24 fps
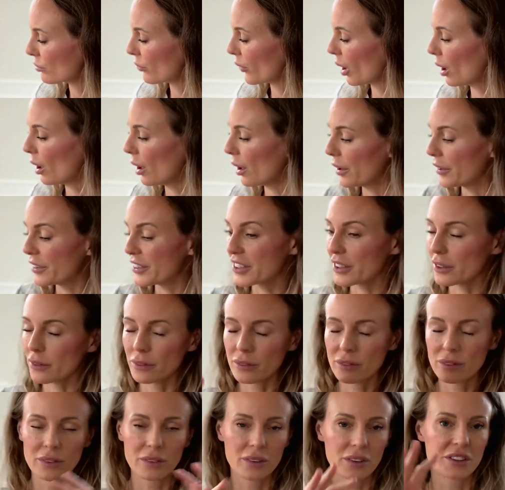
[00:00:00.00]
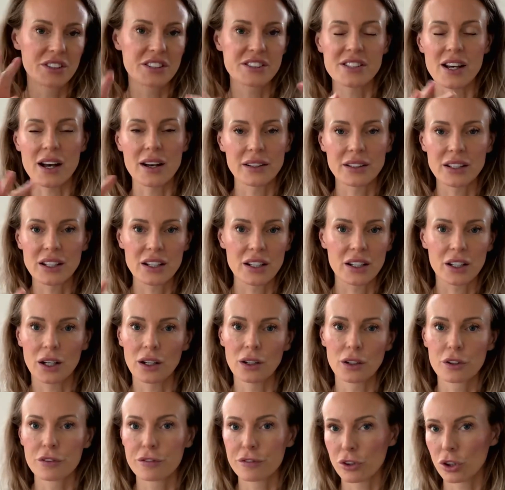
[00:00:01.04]
designy,
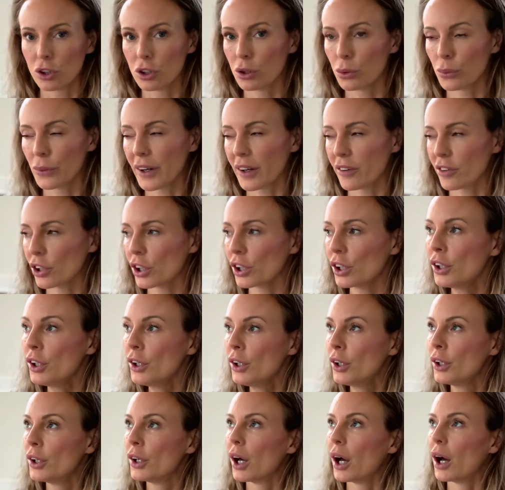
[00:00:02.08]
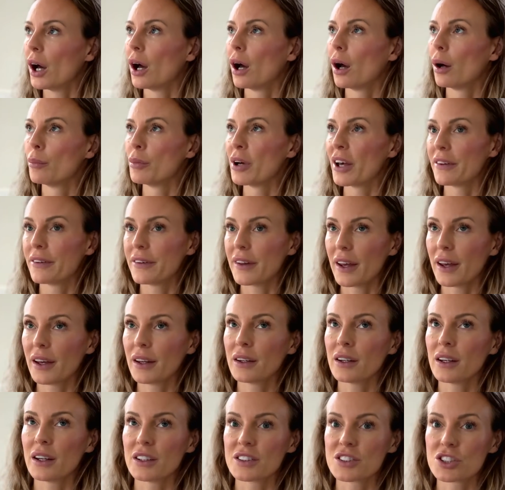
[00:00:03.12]
colorful, whatever, then
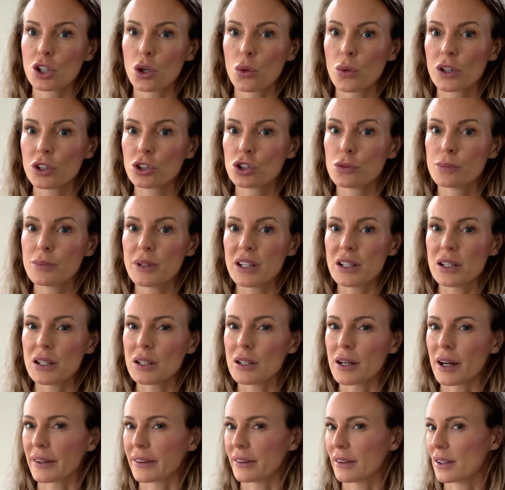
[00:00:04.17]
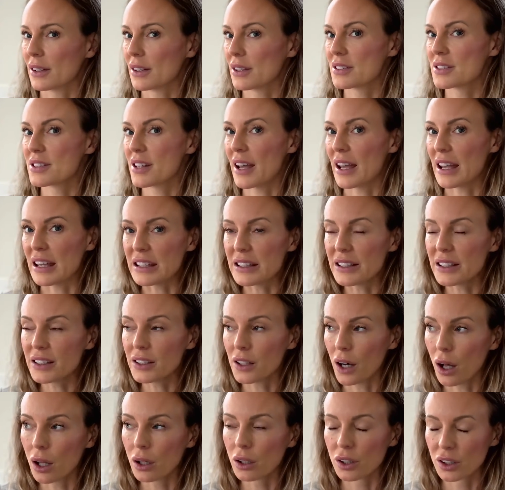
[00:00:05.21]
it's going to be, I think it's
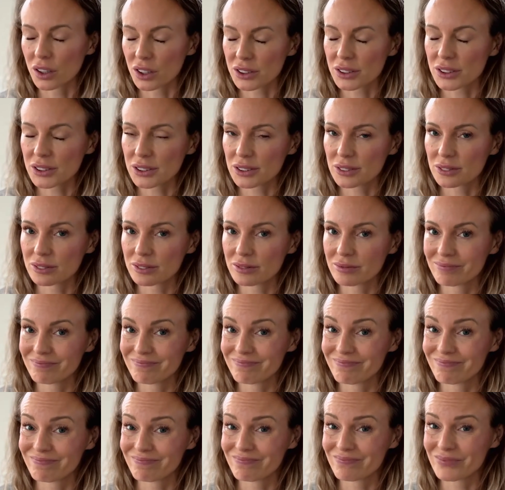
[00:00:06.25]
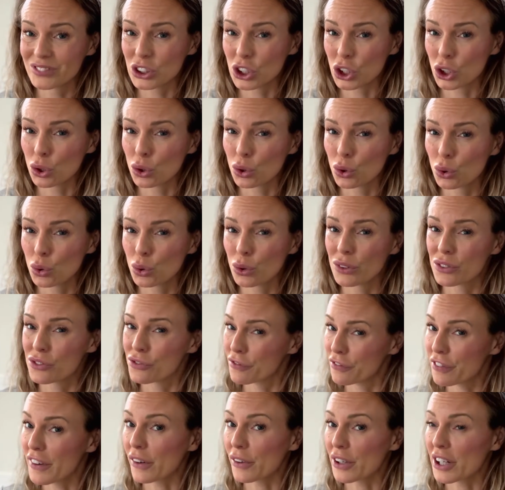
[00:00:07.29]
$80. So
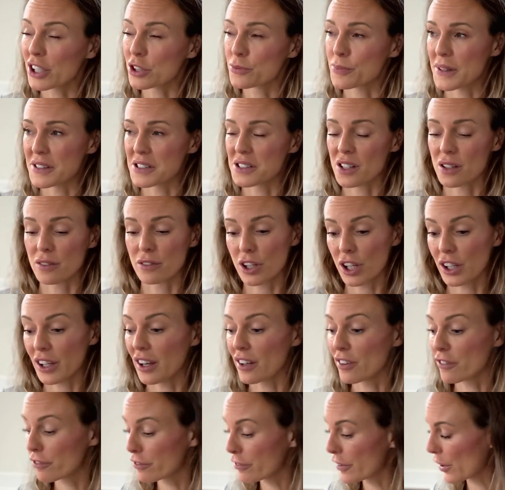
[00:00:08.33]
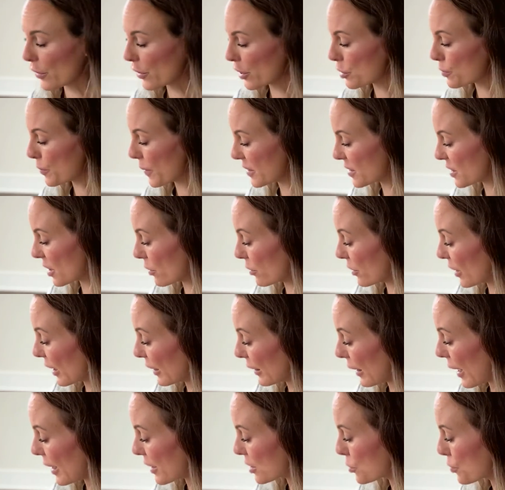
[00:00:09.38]
very expensive. Again, very expensive. They
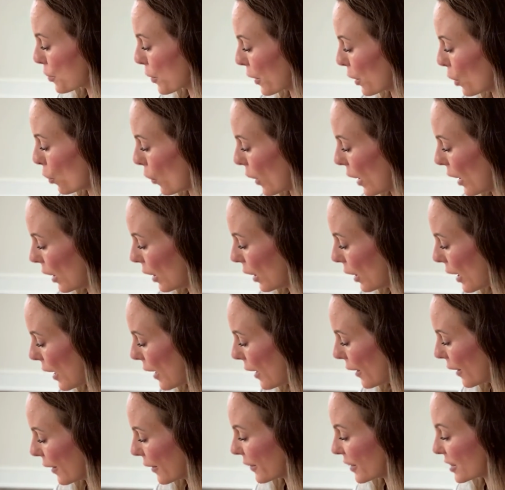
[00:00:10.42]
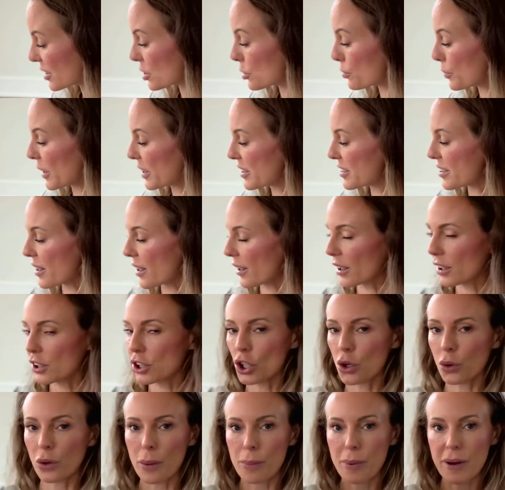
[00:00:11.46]
last pretty well. This is my second
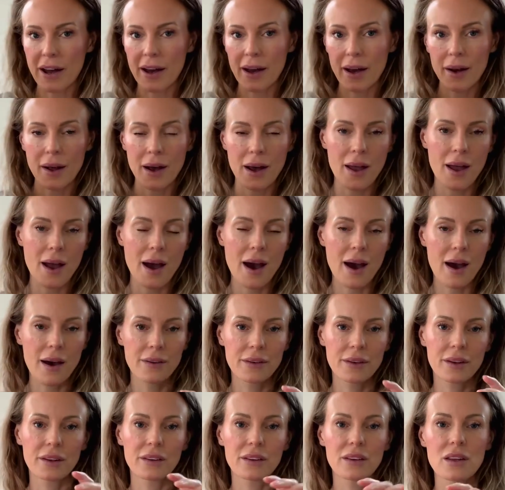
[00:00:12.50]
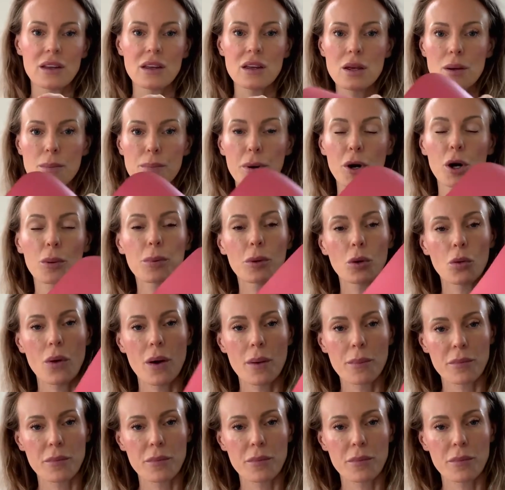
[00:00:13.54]
yoga pad. I had the purple one